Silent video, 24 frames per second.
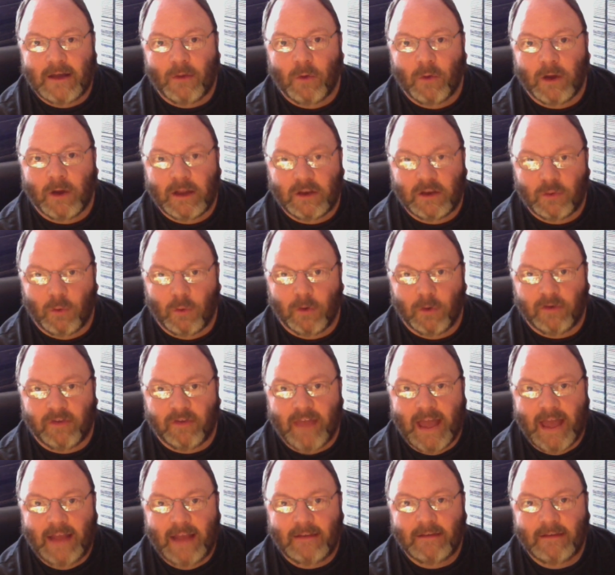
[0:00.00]
working towards
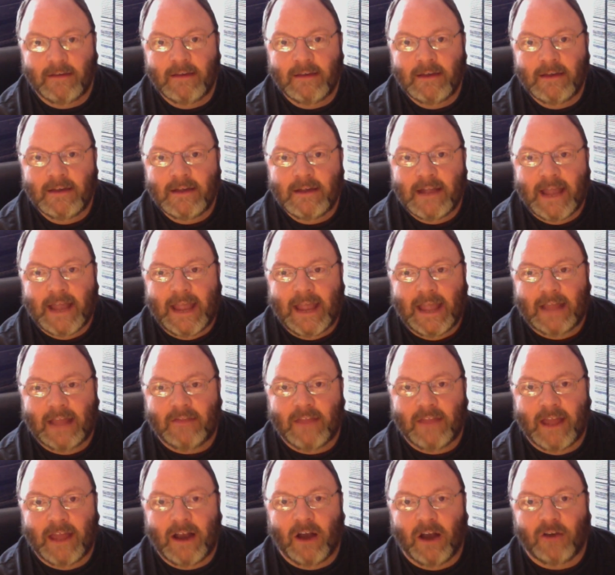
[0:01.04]
that.
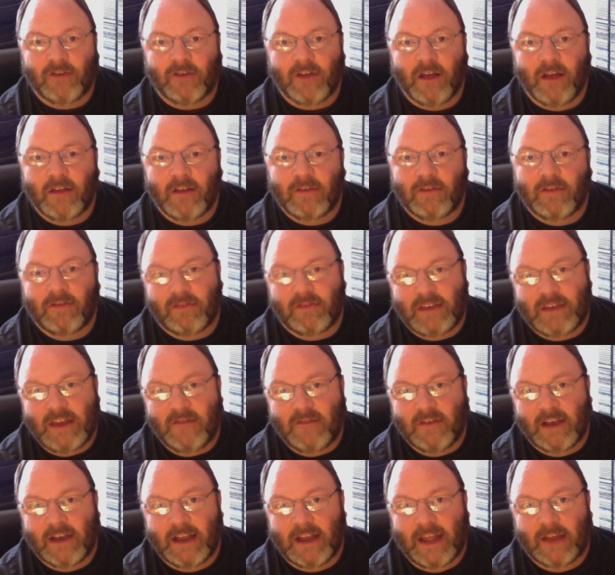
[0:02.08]
And then our sons,
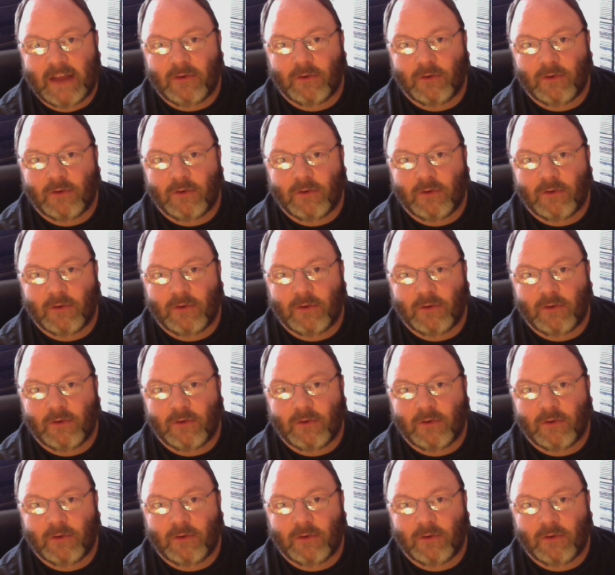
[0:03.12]
Stephen and Andrew.